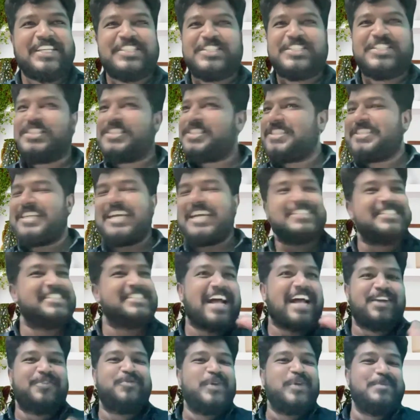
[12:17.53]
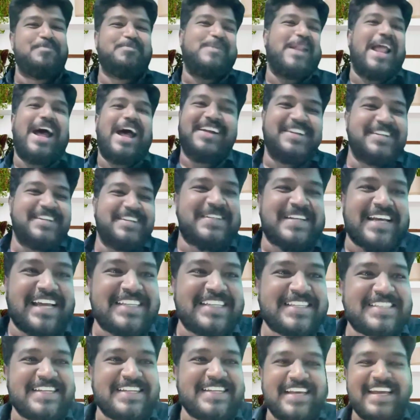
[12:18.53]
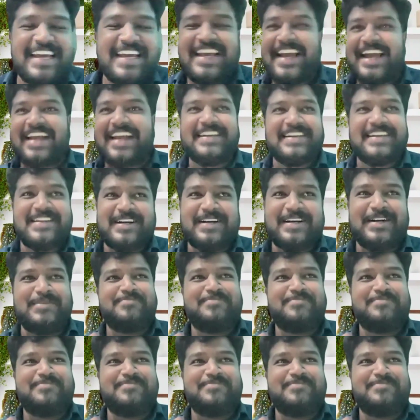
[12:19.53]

It's just that we planned it yesterday, and